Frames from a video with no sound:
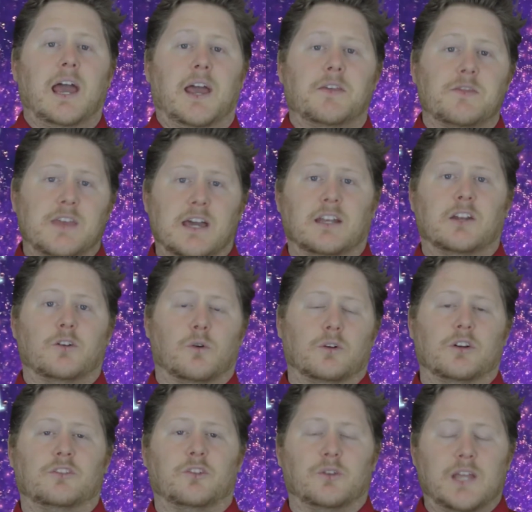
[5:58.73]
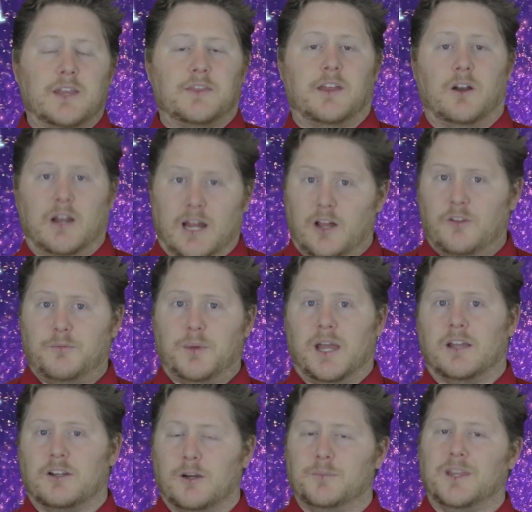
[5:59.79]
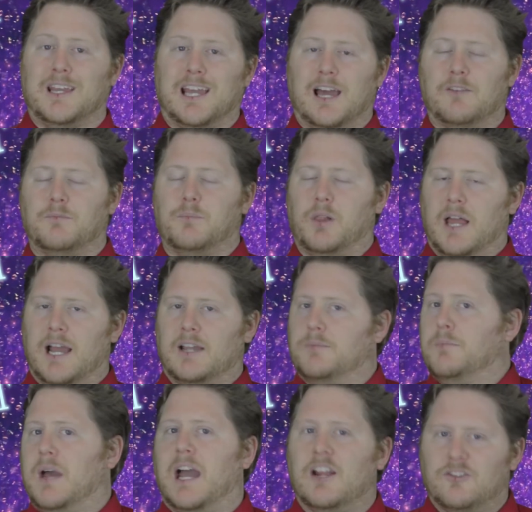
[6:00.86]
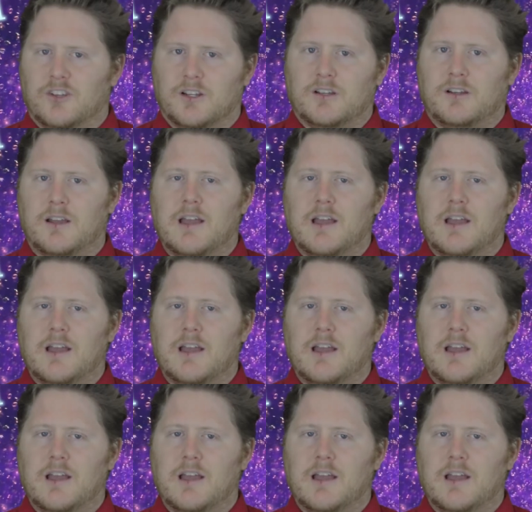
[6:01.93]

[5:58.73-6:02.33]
And then in order to get their health back up, they have black magic